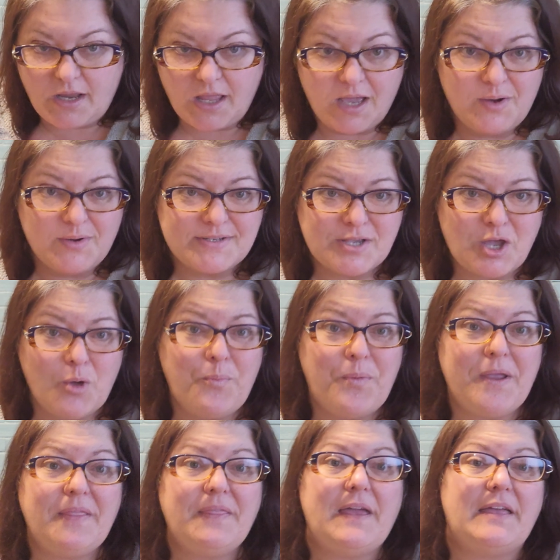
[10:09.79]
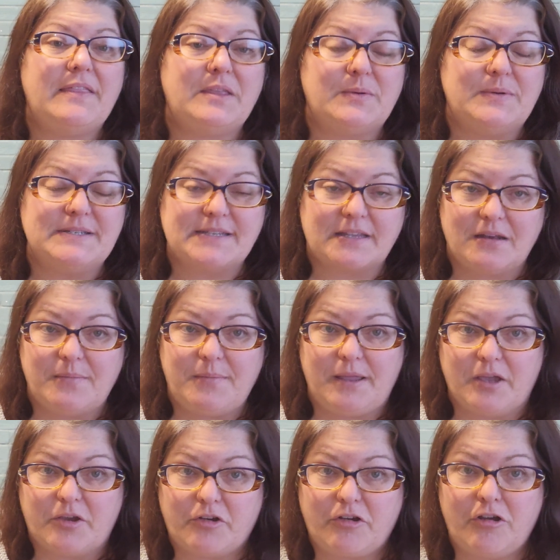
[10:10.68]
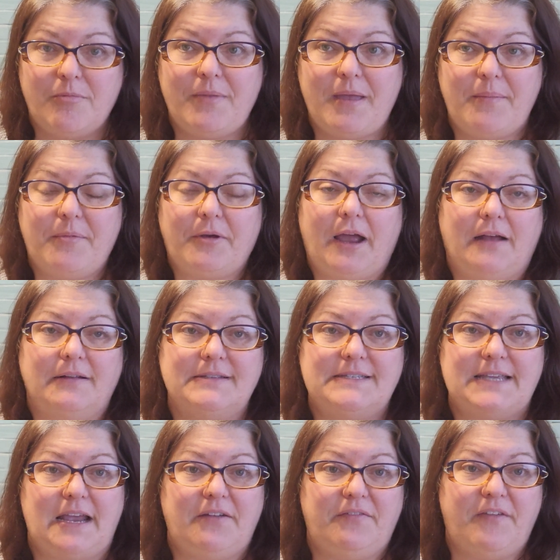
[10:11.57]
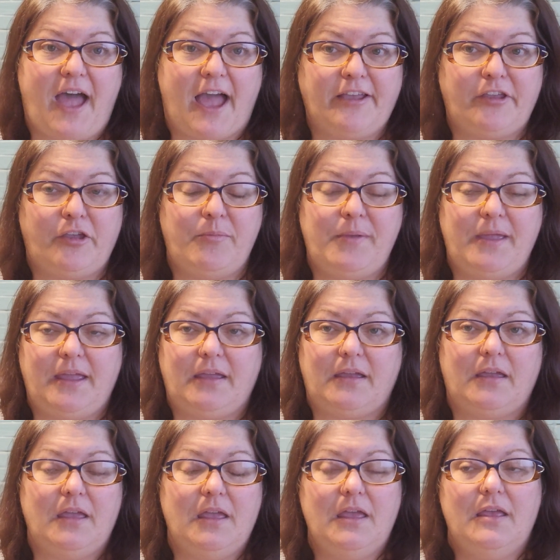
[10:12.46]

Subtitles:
I was hoping that there was going to be a crew member outside vacuuming.